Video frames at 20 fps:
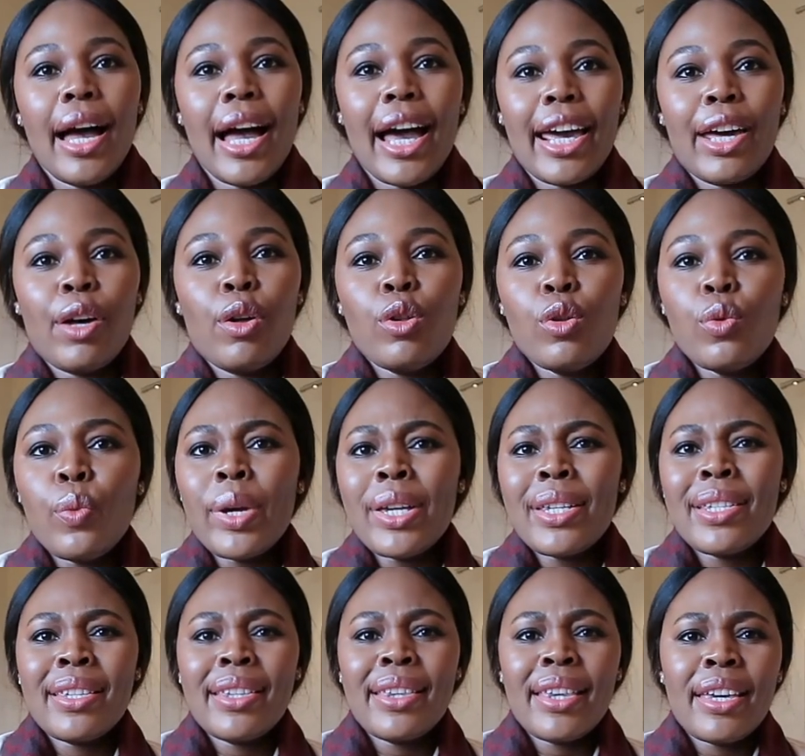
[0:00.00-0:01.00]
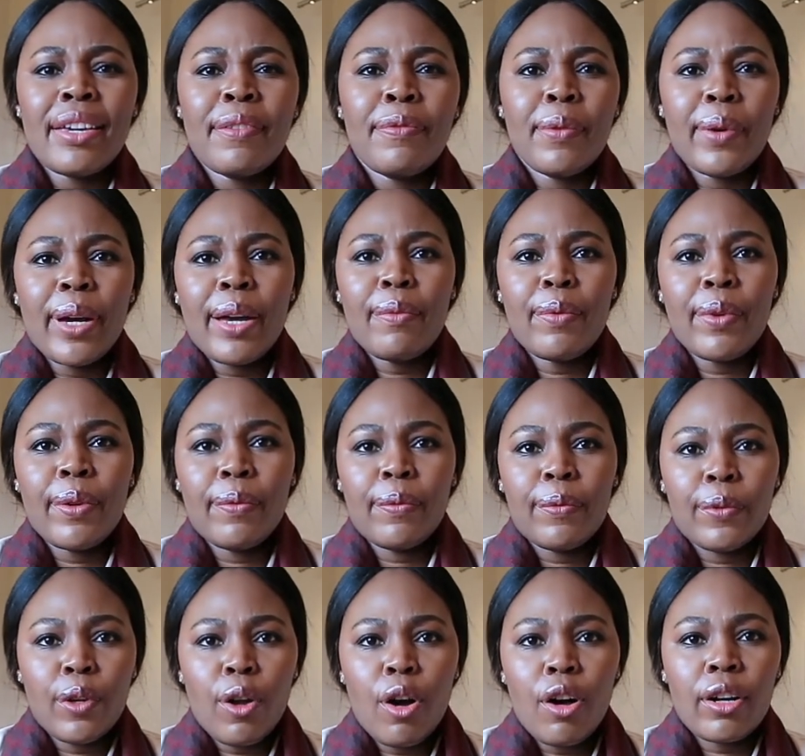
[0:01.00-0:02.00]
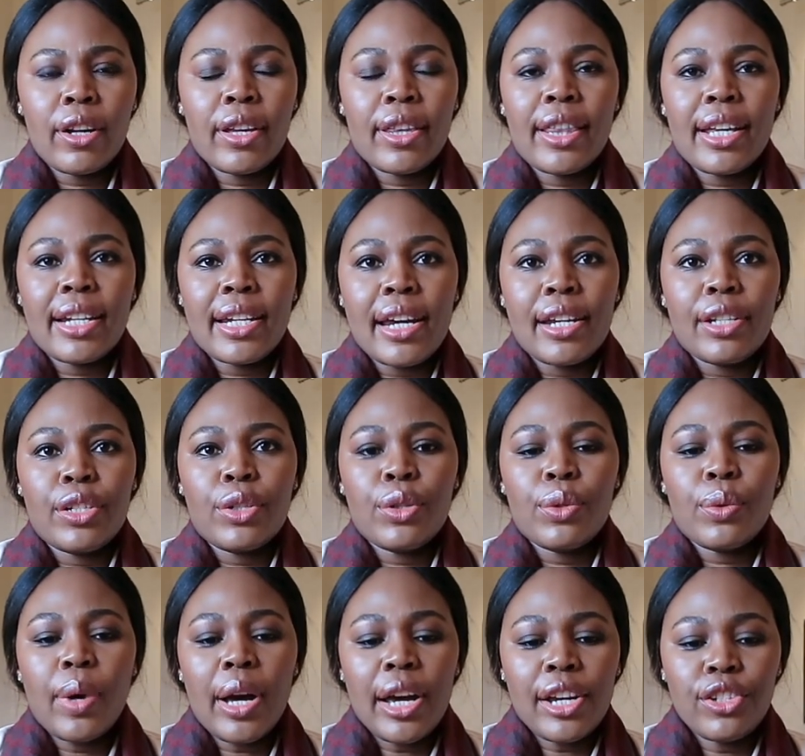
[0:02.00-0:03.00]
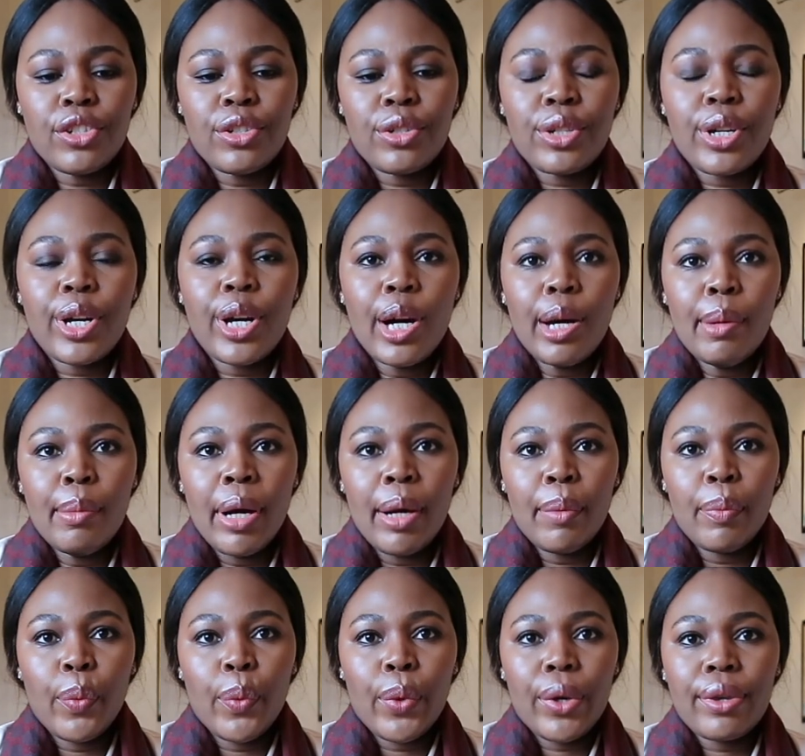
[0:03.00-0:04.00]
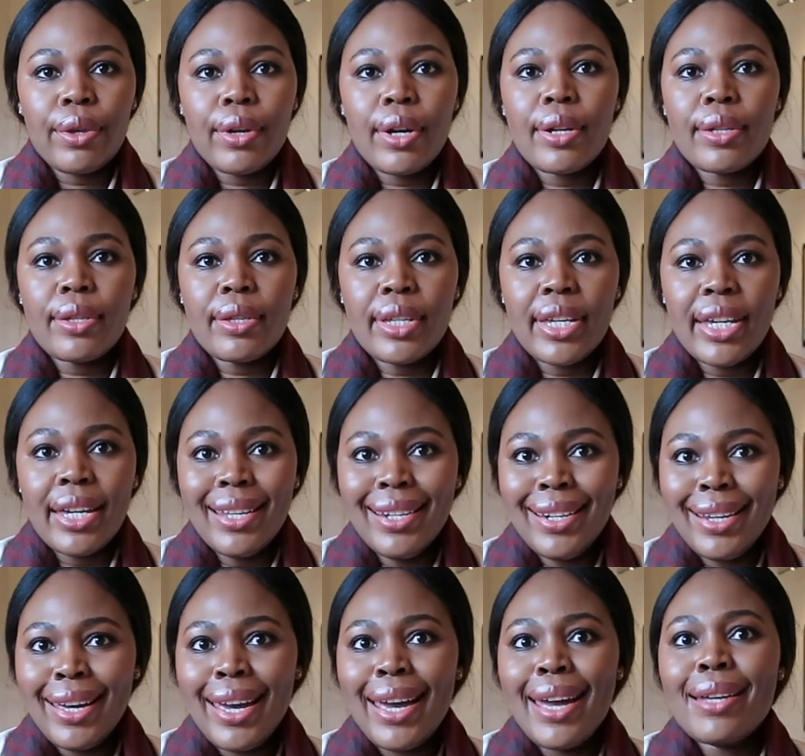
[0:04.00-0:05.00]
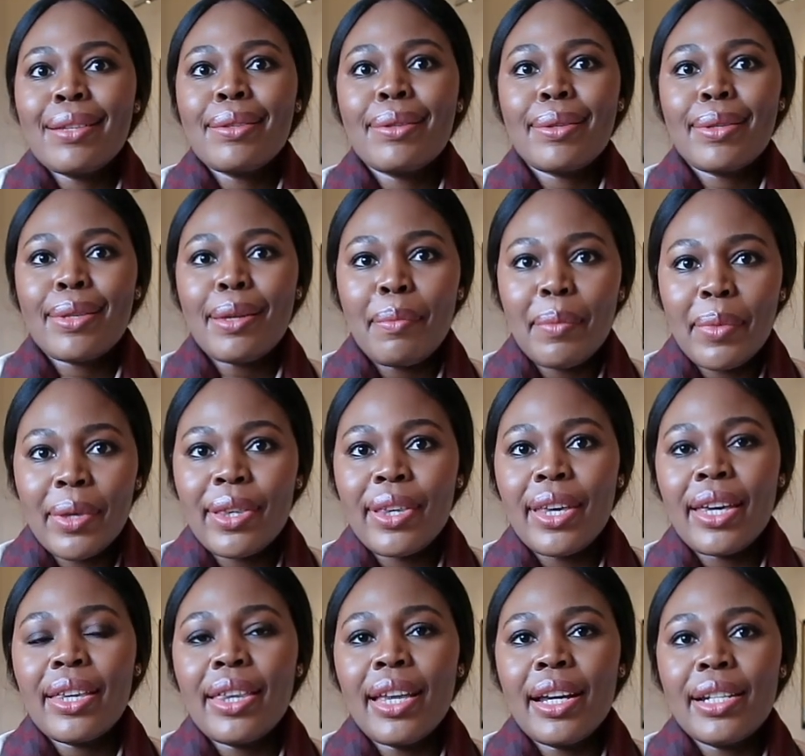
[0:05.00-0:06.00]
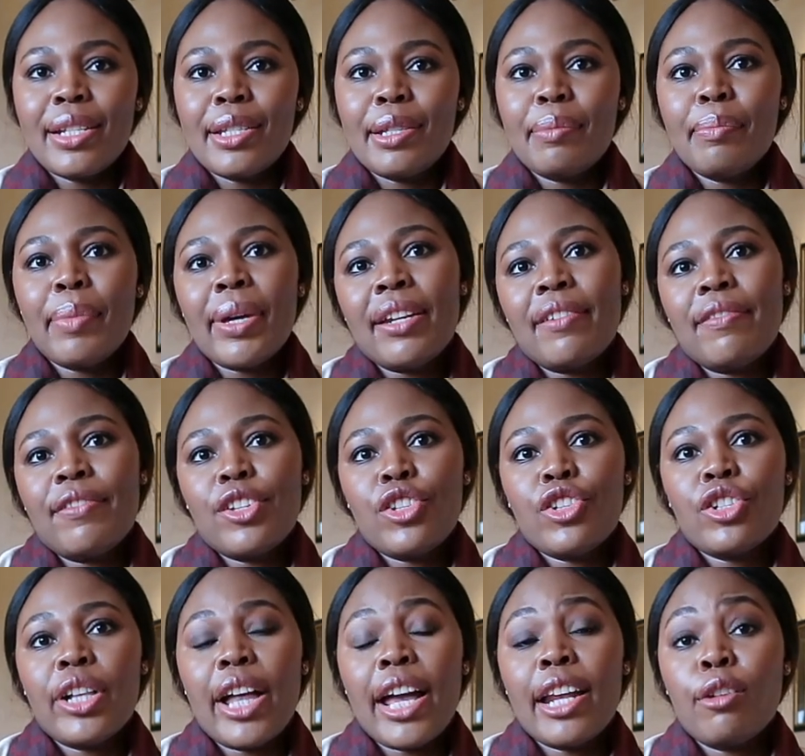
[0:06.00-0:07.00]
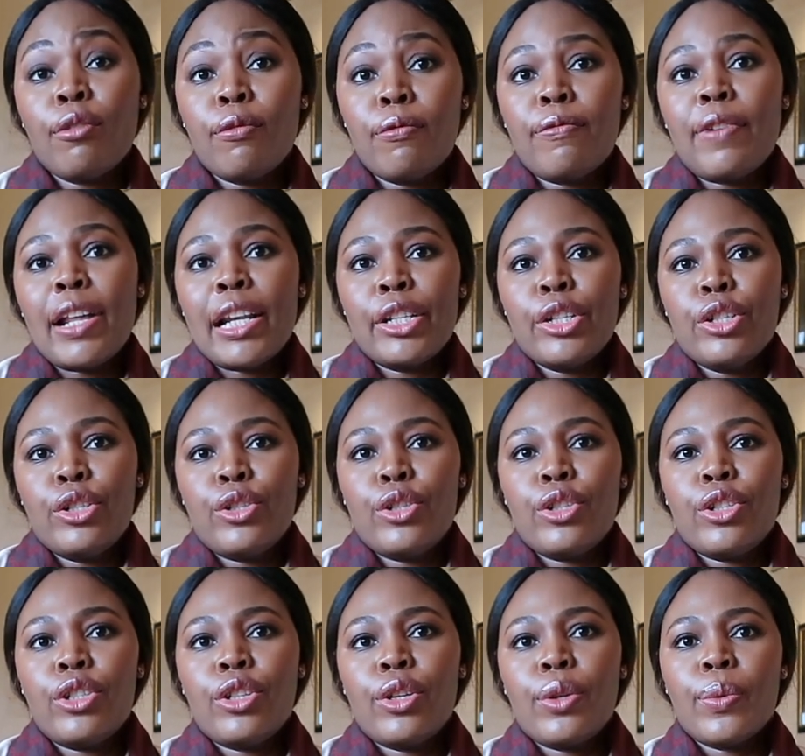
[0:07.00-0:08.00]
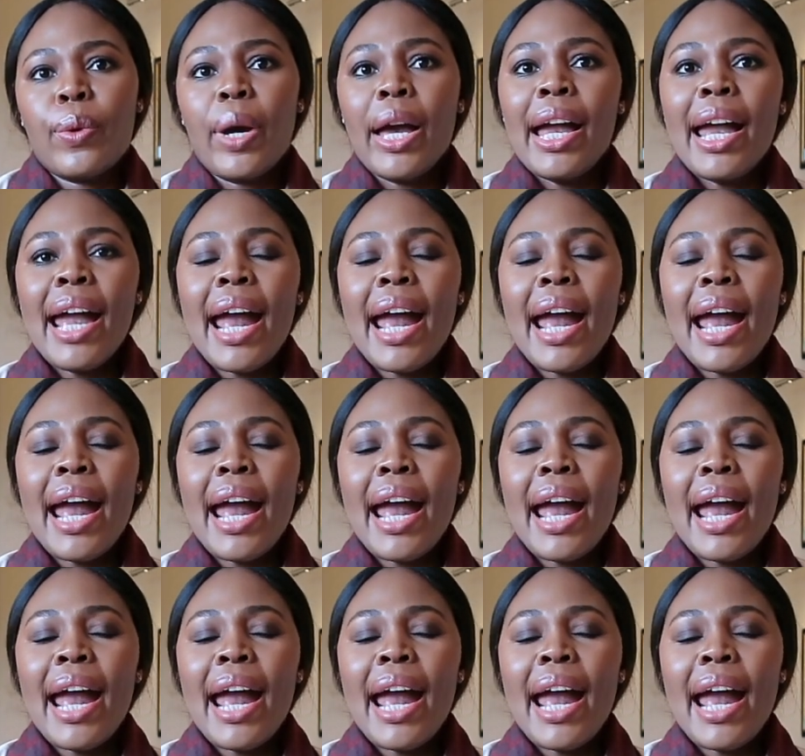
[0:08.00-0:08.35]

I always think for every vlog that I do, I should come up with a skincare something that is beneficial and of value to you.